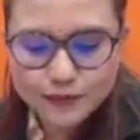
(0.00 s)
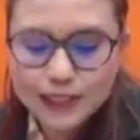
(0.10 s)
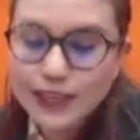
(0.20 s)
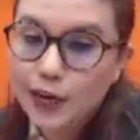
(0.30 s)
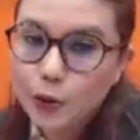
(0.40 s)

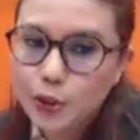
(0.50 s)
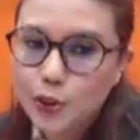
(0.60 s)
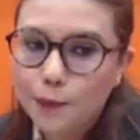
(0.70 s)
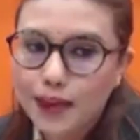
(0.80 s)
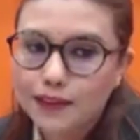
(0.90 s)
it can also
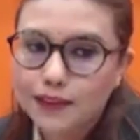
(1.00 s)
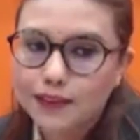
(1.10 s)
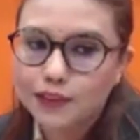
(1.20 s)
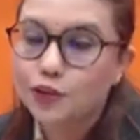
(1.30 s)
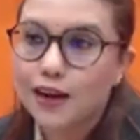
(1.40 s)
make
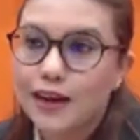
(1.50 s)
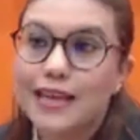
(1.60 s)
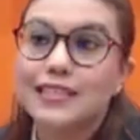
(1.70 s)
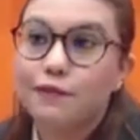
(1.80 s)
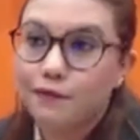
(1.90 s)
the drug
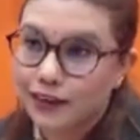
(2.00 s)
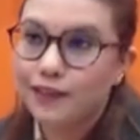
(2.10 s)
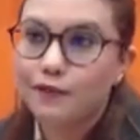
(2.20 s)
less effective.